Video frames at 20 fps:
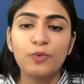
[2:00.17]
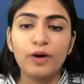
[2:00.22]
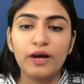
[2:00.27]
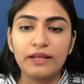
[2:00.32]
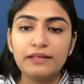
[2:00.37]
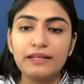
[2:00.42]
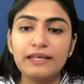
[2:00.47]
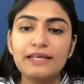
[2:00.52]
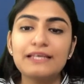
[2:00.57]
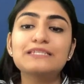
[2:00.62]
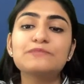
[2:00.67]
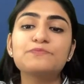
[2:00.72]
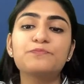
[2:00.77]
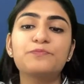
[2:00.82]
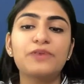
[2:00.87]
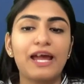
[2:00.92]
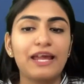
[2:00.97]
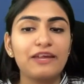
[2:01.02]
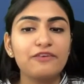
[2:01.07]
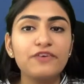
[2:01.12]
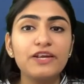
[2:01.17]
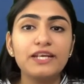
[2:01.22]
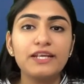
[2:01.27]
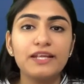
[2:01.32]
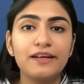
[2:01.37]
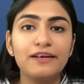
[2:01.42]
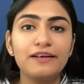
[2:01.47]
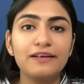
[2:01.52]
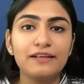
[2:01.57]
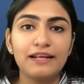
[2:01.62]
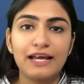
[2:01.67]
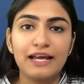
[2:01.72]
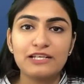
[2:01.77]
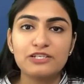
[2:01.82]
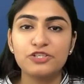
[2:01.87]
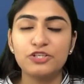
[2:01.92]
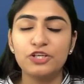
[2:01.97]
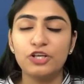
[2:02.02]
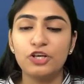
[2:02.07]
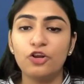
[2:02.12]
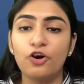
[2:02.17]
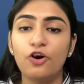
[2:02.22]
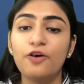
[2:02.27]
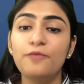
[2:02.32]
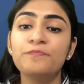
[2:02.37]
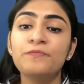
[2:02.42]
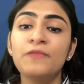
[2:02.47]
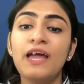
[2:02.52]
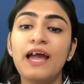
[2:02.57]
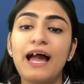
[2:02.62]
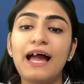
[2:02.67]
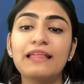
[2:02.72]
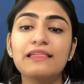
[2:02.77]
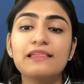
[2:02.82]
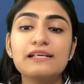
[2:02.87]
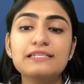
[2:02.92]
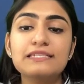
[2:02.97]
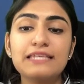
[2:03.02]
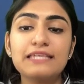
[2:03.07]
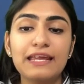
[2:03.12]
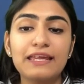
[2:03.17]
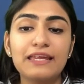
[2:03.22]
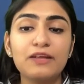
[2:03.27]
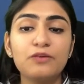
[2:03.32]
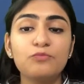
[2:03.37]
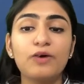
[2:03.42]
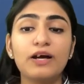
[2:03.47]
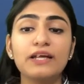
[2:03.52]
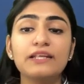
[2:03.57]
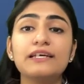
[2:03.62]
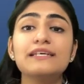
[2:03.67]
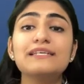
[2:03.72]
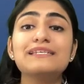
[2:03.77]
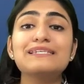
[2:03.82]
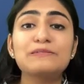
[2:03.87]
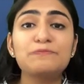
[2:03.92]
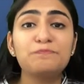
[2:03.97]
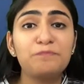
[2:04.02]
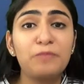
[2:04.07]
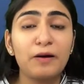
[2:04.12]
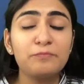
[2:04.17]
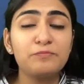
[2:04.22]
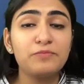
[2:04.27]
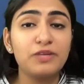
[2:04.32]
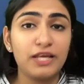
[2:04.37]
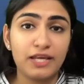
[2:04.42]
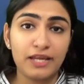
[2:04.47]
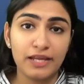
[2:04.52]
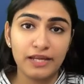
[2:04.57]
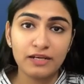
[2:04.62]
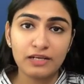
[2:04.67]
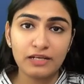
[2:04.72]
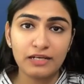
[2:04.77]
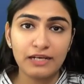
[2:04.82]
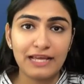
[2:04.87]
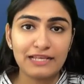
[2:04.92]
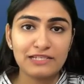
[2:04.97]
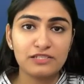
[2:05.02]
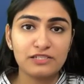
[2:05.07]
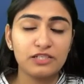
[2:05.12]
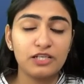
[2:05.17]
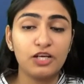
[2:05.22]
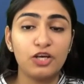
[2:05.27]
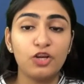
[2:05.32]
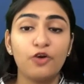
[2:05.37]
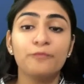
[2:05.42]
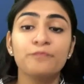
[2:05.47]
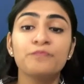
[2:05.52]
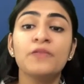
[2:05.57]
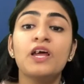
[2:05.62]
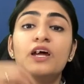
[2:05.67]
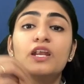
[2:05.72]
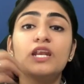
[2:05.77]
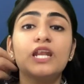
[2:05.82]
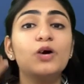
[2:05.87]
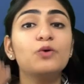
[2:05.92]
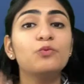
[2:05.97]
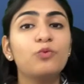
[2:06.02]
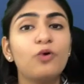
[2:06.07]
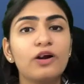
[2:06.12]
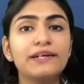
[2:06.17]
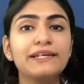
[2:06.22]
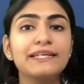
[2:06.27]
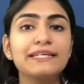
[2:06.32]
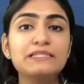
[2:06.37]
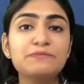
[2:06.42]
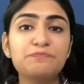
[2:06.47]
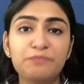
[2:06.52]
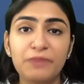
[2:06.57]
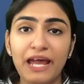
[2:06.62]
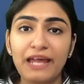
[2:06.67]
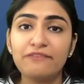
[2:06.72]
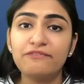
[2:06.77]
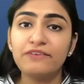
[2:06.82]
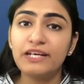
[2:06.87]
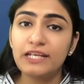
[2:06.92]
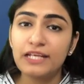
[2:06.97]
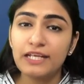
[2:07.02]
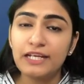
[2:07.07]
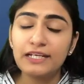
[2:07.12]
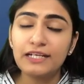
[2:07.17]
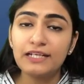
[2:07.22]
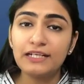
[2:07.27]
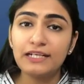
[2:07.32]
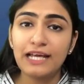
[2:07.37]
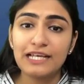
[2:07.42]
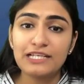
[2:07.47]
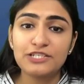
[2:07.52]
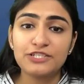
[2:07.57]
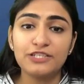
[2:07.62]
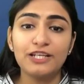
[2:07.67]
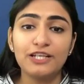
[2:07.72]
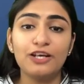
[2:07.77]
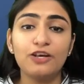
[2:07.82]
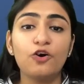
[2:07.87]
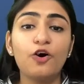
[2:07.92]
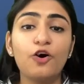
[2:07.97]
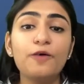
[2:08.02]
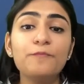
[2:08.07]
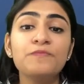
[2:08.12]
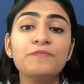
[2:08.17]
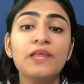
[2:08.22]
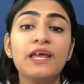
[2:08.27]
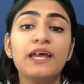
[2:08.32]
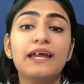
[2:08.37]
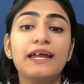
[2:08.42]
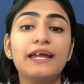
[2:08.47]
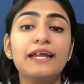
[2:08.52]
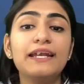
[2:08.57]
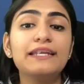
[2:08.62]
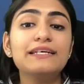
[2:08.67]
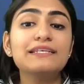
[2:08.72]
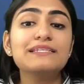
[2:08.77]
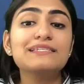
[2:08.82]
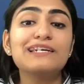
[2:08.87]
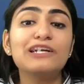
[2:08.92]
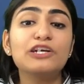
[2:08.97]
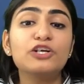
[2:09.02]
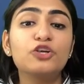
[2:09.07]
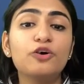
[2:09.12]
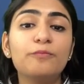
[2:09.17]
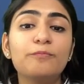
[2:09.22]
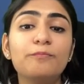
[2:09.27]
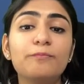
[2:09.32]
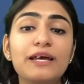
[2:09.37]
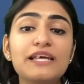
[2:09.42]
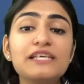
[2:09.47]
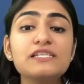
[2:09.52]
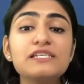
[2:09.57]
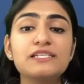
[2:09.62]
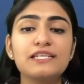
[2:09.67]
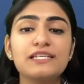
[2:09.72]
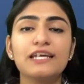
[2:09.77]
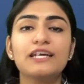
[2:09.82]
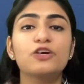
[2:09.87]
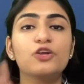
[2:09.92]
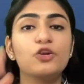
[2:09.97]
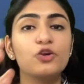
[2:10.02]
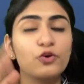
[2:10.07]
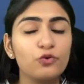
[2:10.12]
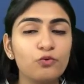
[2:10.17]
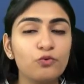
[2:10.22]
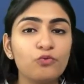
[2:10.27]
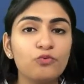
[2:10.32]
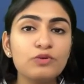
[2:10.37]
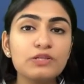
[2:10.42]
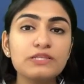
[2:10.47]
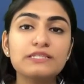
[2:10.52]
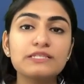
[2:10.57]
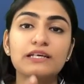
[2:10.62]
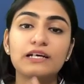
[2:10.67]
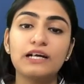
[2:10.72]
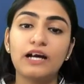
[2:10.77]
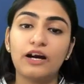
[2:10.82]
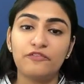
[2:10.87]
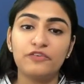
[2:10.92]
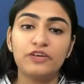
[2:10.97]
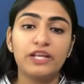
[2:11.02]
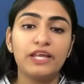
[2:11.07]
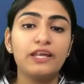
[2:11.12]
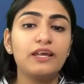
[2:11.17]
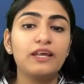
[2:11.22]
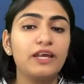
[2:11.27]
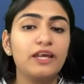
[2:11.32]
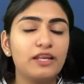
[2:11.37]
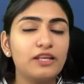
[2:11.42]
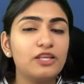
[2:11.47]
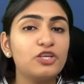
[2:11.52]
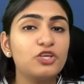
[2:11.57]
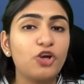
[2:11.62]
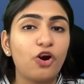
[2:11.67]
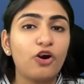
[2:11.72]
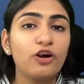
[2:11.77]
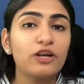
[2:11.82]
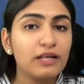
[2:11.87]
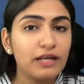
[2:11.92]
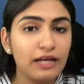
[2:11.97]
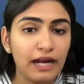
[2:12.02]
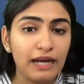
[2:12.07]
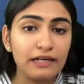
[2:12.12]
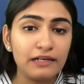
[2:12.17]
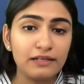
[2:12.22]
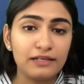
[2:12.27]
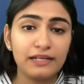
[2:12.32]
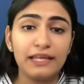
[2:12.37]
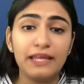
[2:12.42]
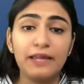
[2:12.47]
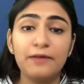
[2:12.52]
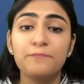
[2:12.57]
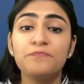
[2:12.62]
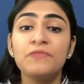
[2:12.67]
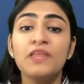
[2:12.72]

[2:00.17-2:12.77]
one is private international law, and the second one is public international law. Now, what is private international law? It is domestic rules governing in your country